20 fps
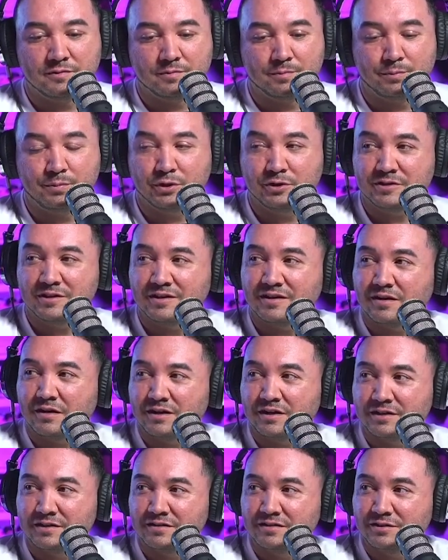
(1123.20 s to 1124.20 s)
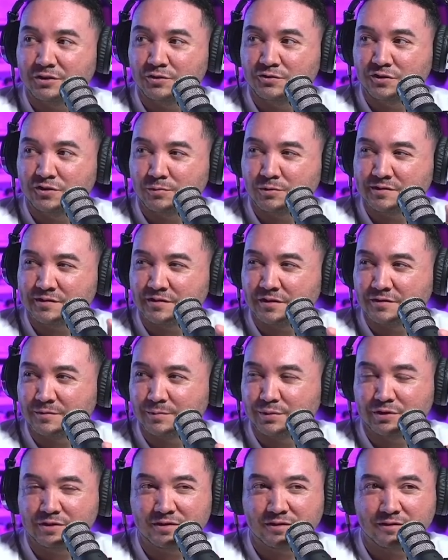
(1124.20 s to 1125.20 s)
book on YouTube. What's it called? The
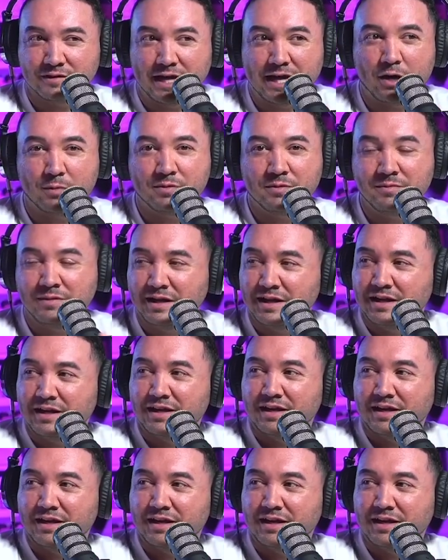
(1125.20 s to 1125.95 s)
book uh, album